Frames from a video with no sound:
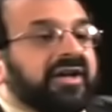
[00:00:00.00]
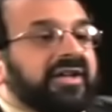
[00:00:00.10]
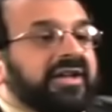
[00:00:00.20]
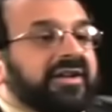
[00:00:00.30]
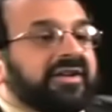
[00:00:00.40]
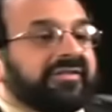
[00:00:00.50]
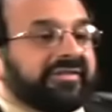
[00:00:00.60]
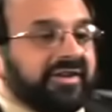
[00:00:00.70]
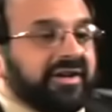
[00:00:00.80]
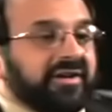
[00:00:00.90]
in
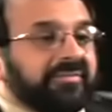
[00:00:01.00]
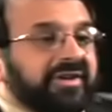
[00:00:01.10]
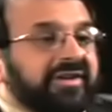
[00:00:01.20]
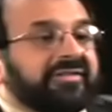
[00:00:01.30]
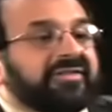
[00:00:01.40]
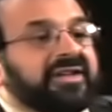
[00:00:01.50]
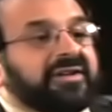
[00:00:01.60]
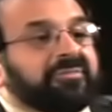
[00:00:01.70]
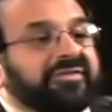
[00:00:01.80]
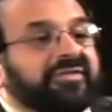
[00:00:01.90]
Islam is
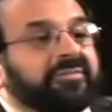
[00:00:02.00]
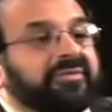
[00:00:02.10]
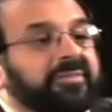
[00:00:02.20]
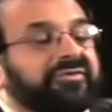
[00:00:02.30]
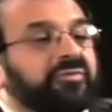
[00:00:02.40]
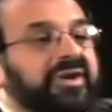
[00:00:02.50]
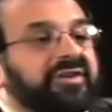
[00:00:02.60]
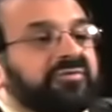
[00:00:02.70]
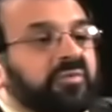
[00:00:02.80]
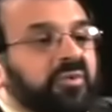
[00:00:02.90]
that Muslims must
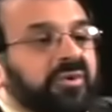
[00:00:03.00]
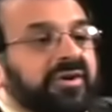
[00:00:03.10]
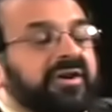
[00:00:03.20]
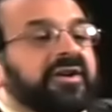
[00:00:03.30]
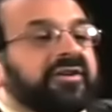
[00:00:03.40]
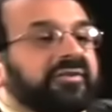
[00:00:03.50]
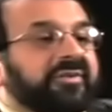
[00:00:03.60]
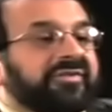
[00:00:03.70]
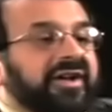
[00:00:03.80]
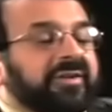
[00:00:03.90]
wage war to
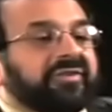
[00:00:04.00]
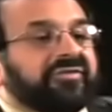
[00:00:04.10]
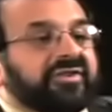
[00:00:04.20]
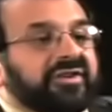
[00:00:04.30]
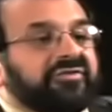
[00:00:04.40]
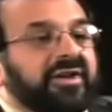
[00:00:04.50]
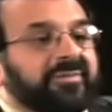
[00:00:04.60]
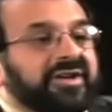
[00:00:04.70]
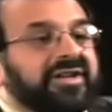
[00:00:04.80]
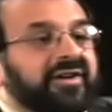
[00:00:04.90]
establish the
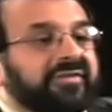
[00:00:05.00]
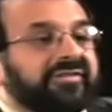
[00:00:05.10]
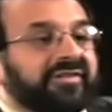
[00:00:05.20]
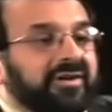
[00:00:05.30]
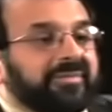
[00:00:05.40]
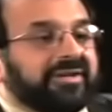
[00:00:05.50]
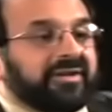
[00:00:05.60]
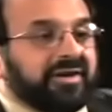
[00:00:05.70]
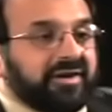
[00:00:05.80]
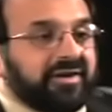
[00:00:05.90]
hegemony of Islamic
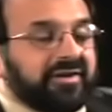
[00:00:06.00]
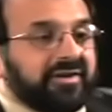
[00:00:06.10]
law.